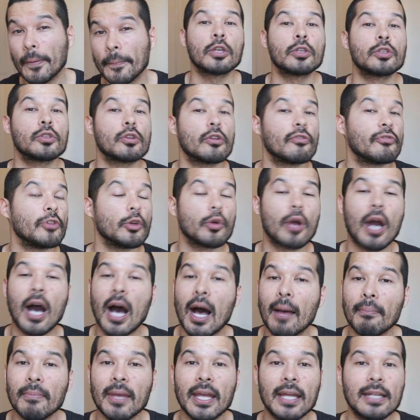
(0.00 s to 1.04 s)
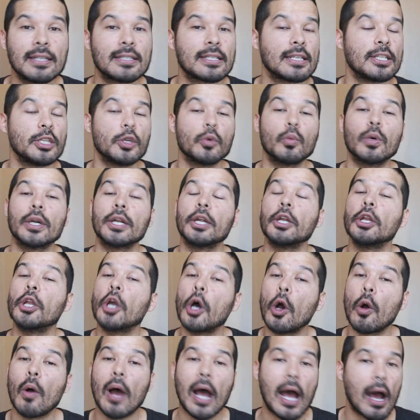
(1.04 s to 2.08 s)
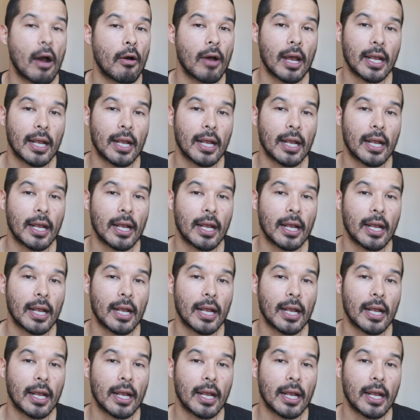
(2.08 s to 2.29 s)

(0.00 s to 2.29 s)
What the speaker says: So if you comment and you want to know how